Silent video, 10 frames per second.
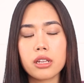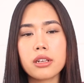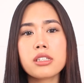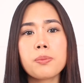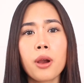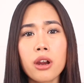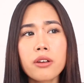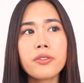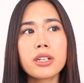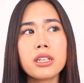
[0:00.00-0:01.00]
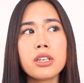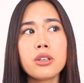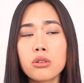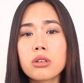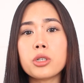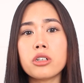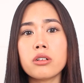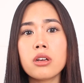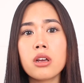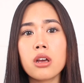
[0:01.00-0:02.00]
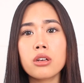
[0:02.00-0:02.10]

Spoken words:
It is perfectly normal